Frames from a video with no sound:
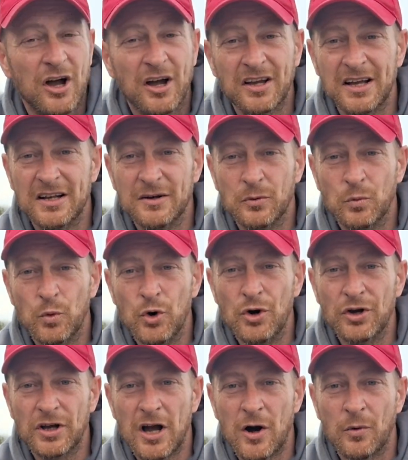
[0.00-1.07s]
I can
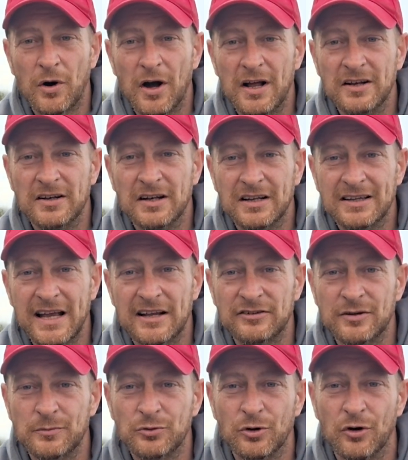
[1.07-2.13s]
work out and get
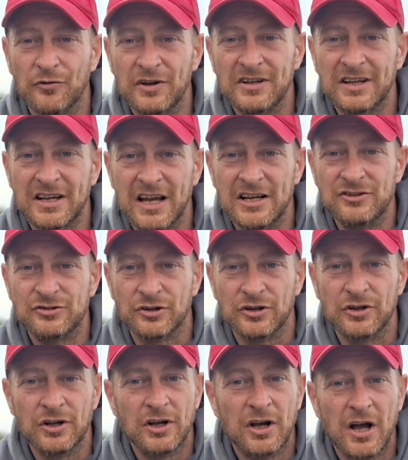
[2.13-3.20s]
some sort of indication